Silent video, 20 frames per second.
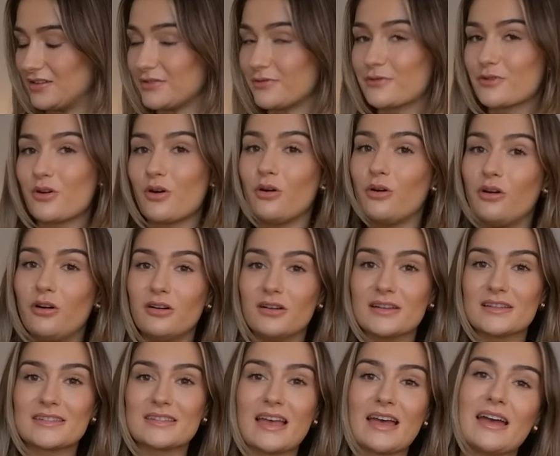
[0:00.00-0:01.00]
of
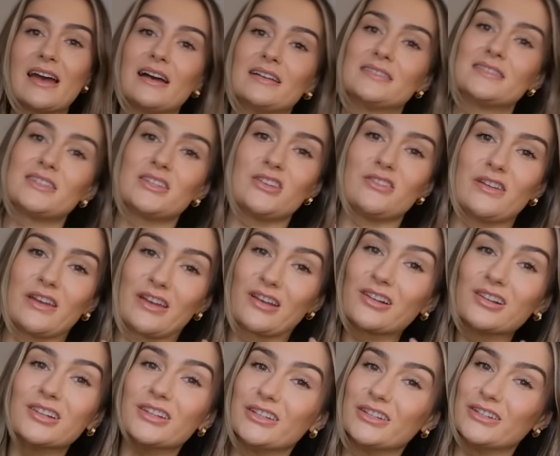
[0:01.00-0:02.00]
course I had to
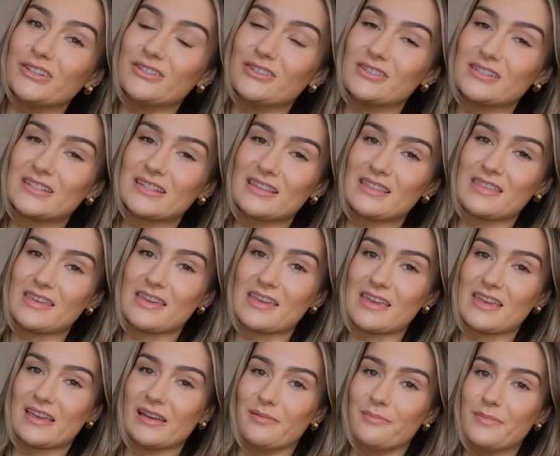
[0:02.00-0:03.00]
include
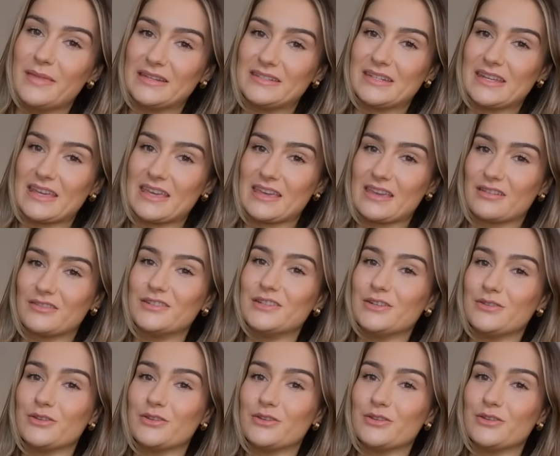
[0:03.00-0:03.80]
the midi New